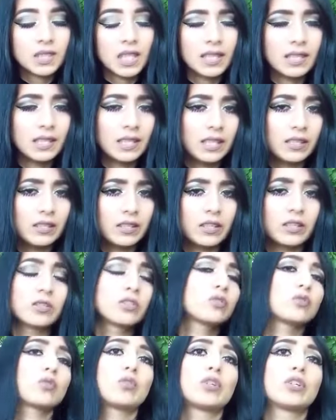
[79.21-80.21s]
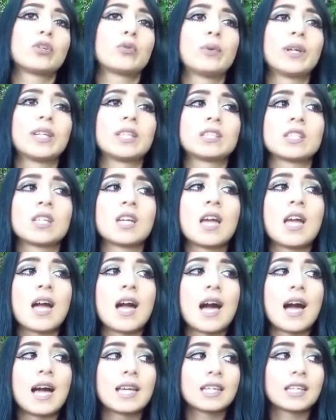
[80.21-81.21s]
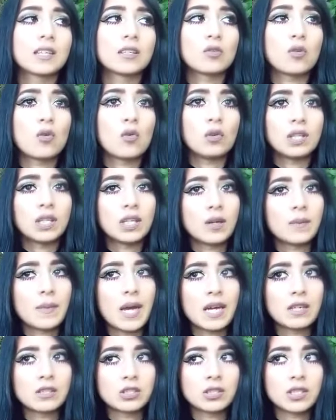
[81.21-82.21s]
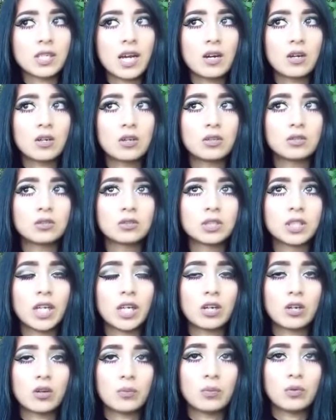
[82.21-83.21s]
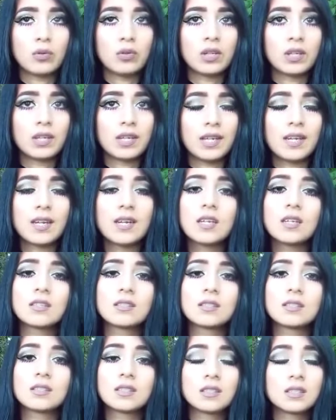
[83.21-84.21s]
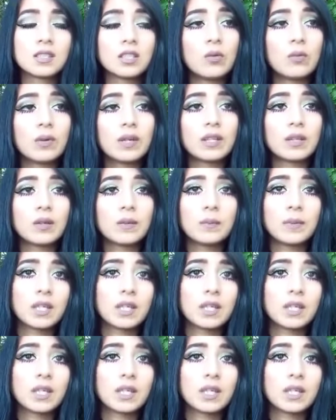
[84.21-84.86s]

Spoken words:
an eating disorder, which I can only imagine how terrible it is to deal with them,